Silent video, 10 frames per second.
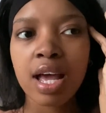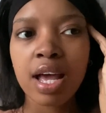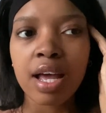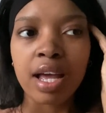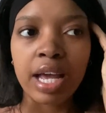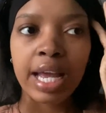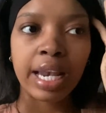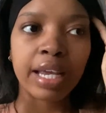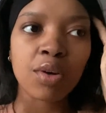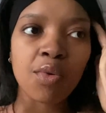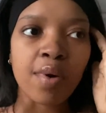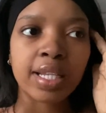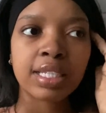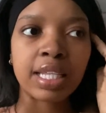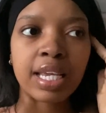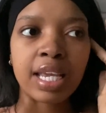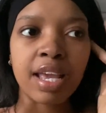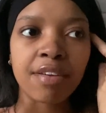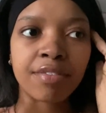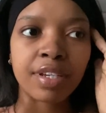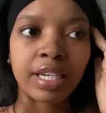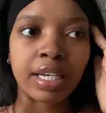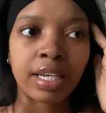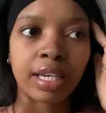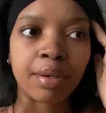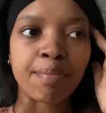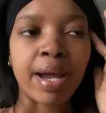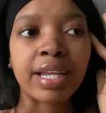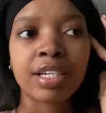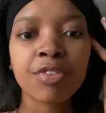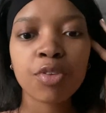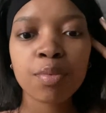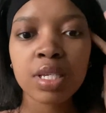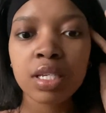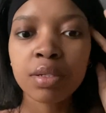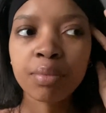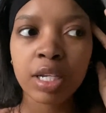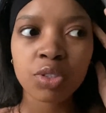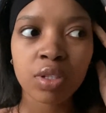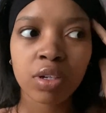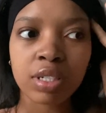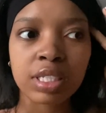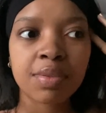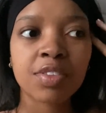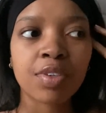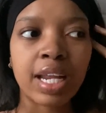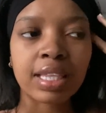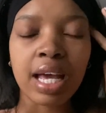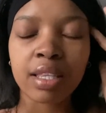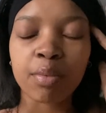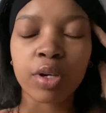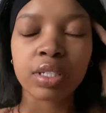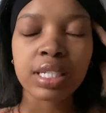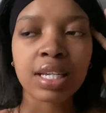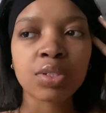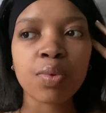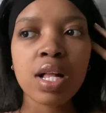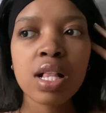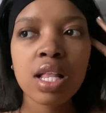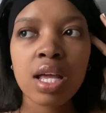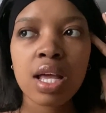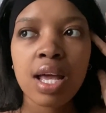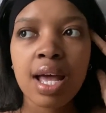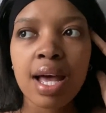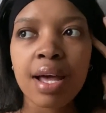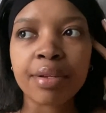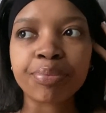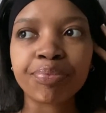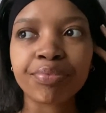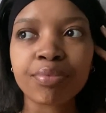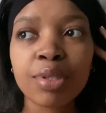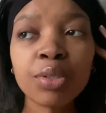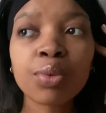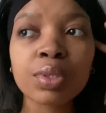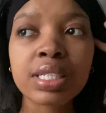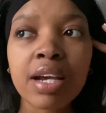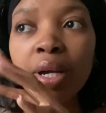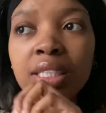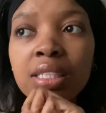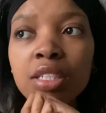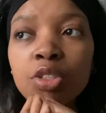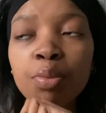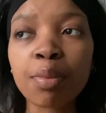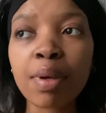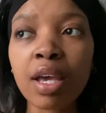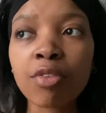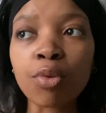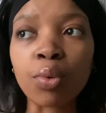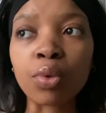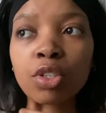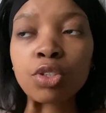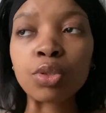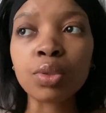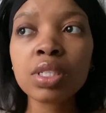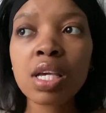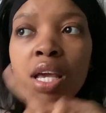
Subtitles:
I like what they have in mind for me. I saw the concepts for like the other models as well. Pretty cool stuff. I just need to prepare for the shoot.